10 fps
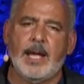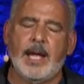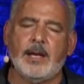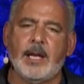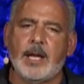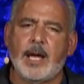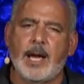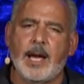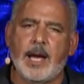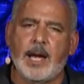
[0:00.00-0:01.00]
And
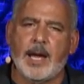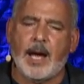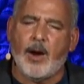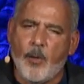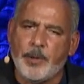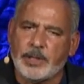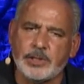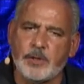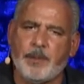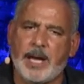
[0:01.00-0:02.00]
I hope it
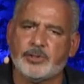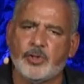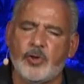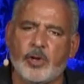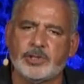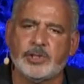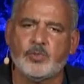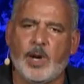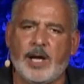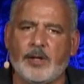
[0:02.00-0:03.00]
doesn't pass your notice
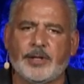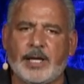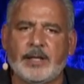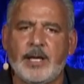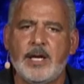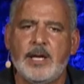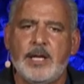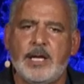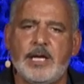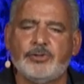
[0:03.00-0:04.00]
as well that
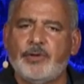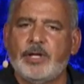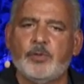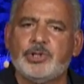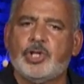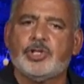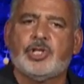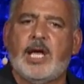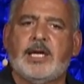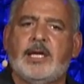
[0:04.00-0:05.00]
Israel was
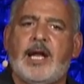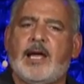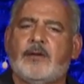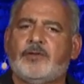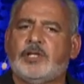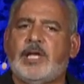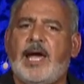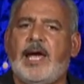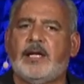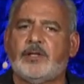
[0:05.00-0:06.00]
just taken out of the
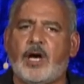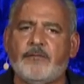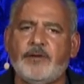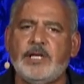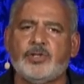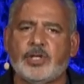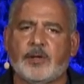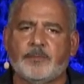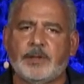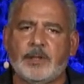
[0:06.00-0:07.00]
land of
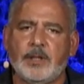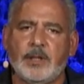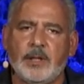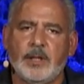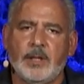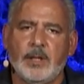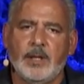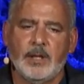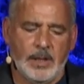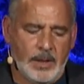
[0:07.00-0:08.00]
Egypt,
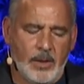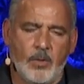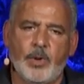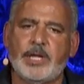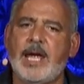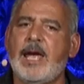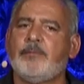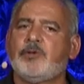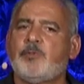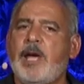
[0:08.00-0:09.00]
where they
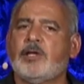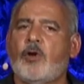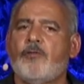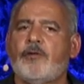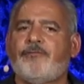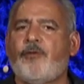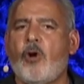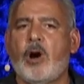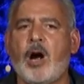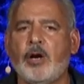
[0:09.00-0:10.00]
had spent over
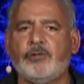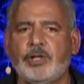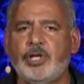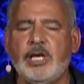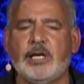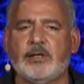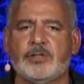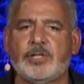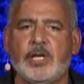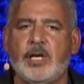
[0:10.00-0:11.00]
400
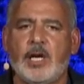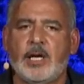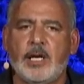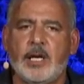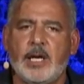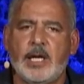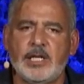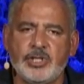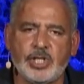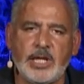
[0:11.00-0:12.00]
years in
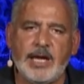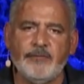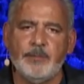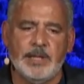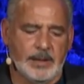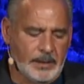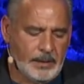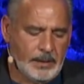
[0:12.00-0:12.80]
enslavement.